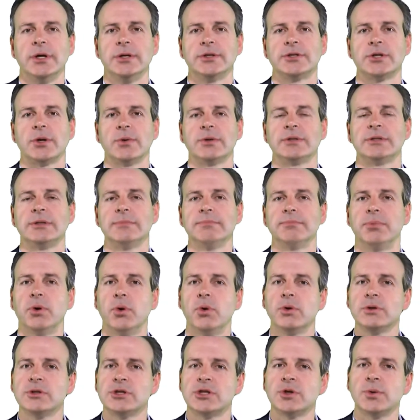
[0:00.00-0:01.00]
So it's
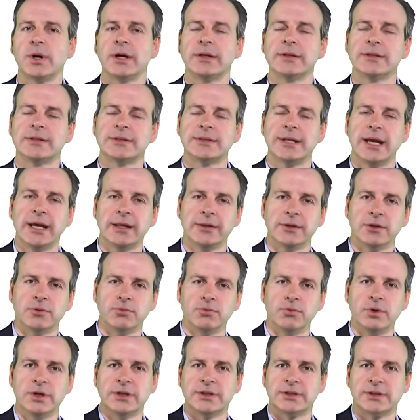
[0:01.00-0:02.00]
important to understand the
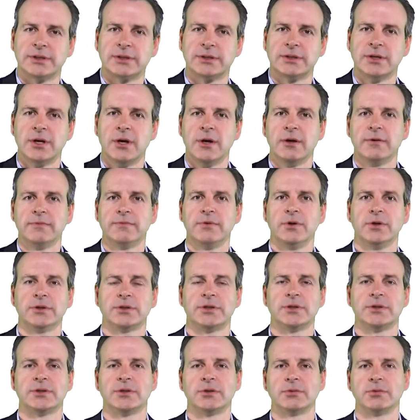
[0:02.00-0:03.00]
risks
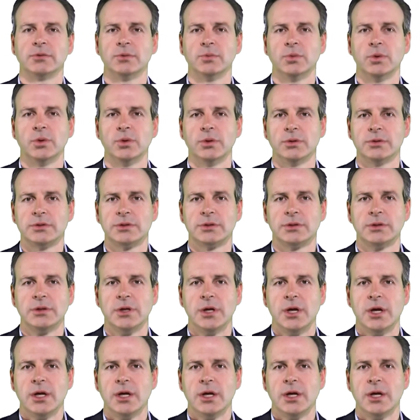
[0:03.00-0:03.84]
versus the rewards.